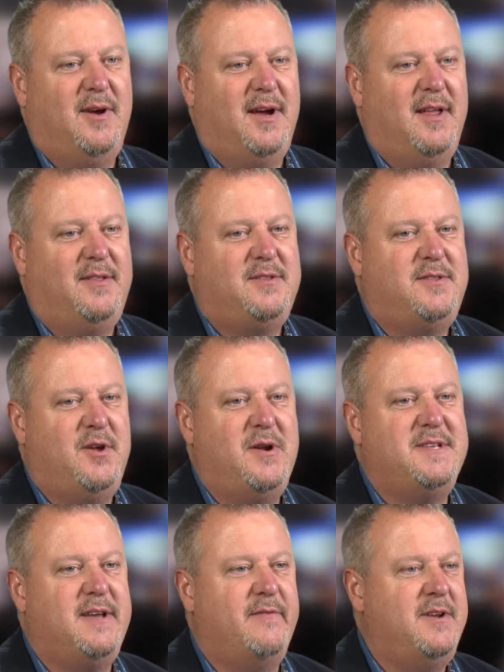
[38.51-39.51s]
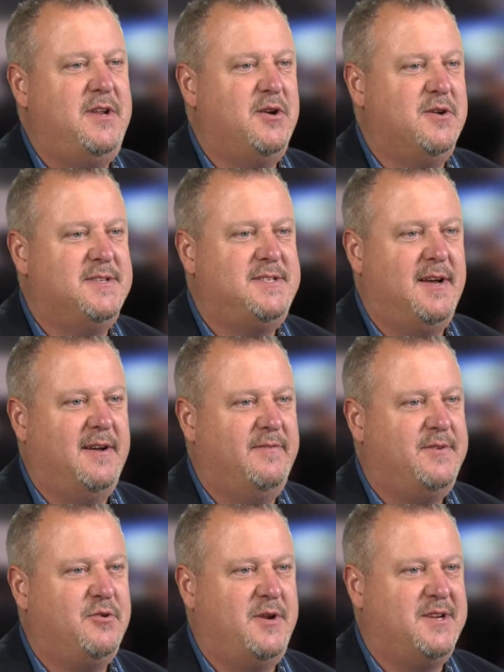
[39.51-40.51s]
uh, 37 years
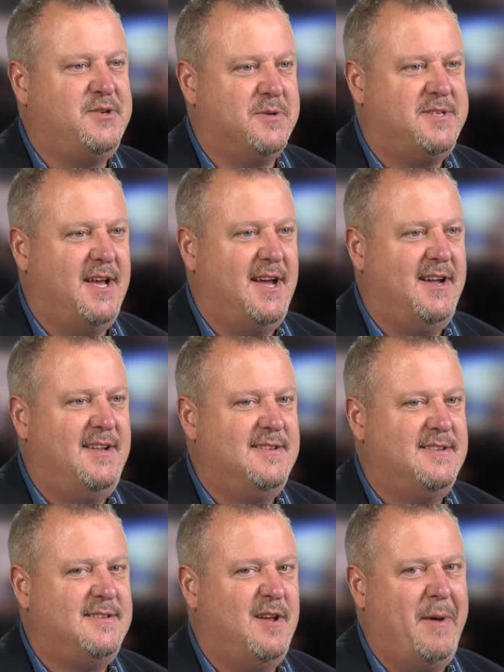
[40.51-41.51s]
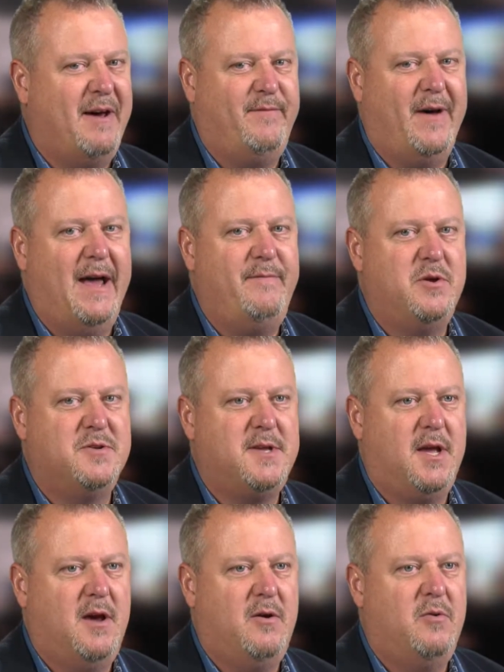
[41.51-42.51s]
of traditional signs about five years
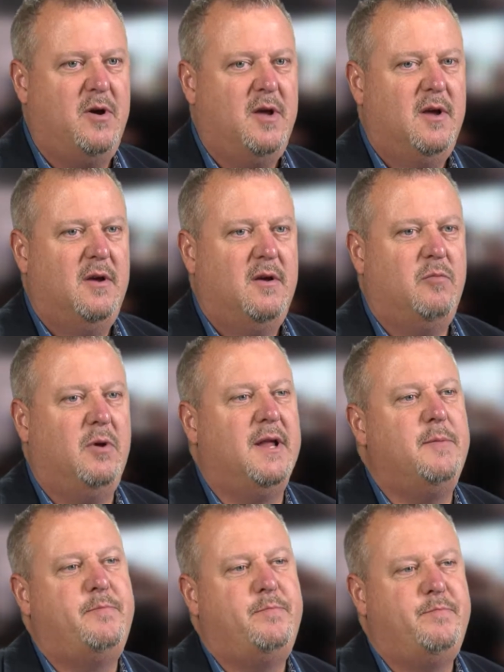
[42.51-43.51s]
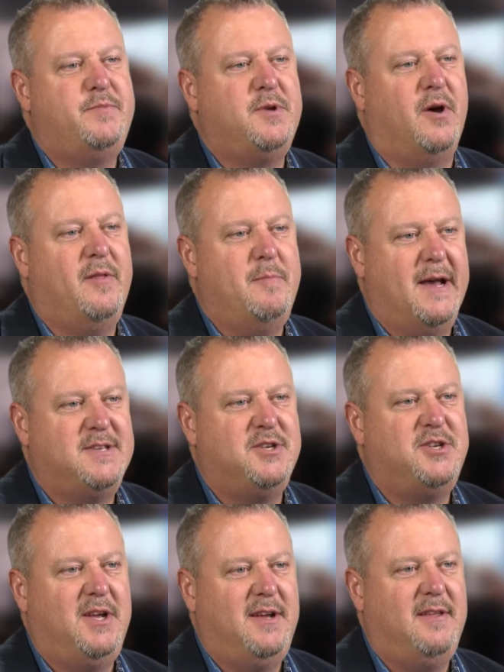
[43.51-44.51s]
ago really saw the
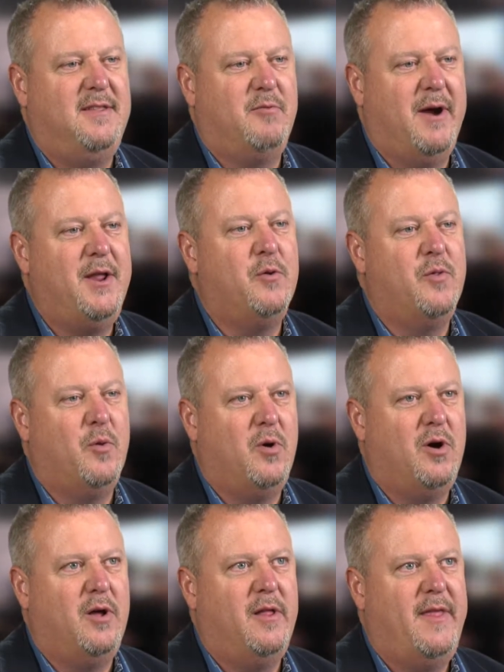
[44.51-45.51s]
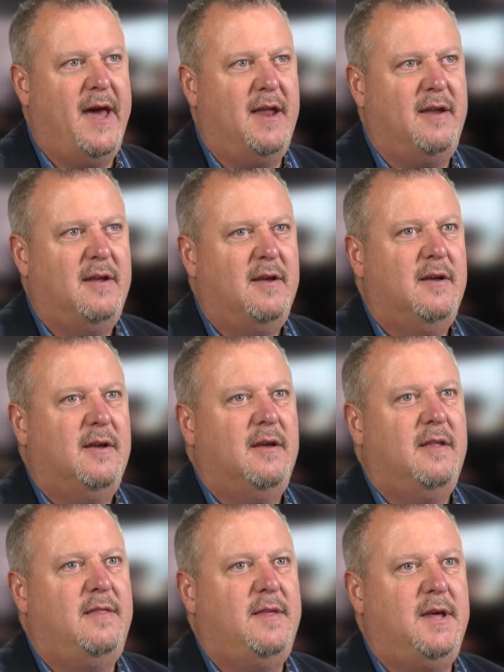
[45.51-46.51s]
messaging, the writing on the wall that
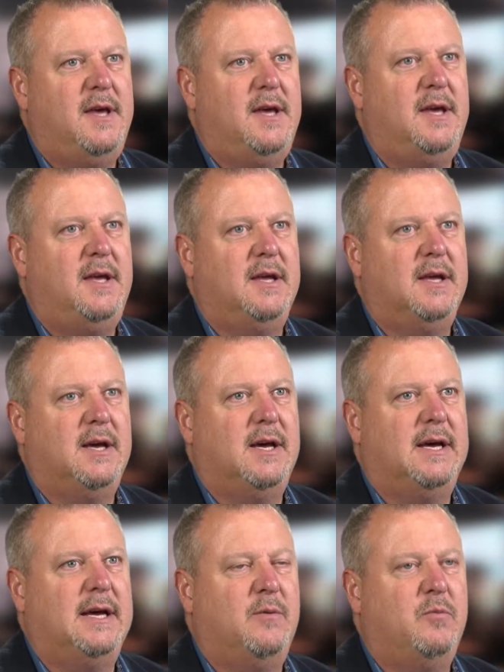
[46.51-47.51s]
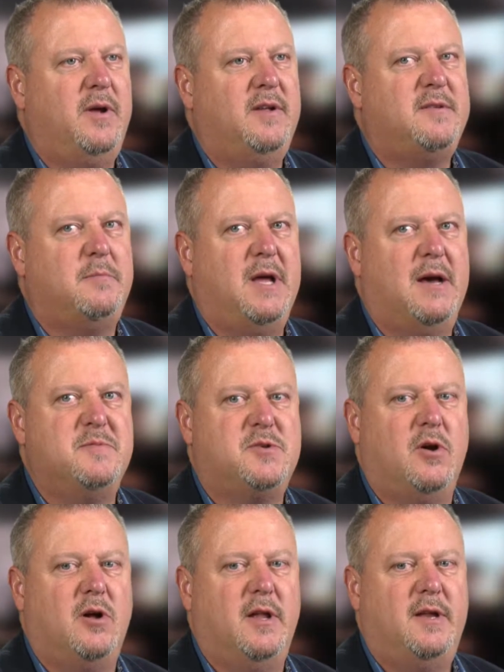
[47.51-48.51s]
the, uh, we sometimes
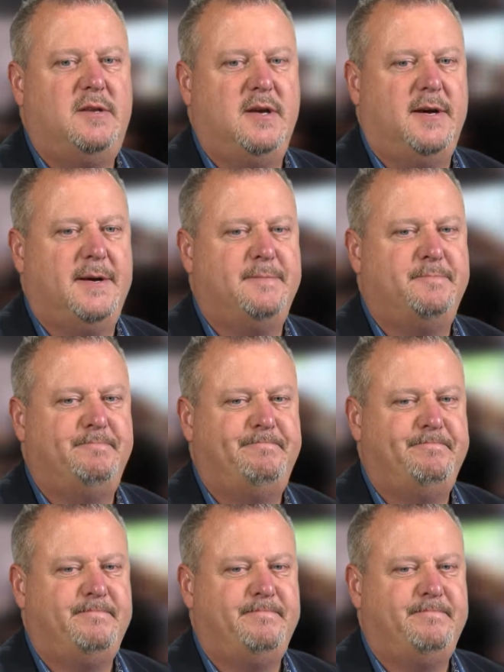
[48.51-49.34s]
call it um,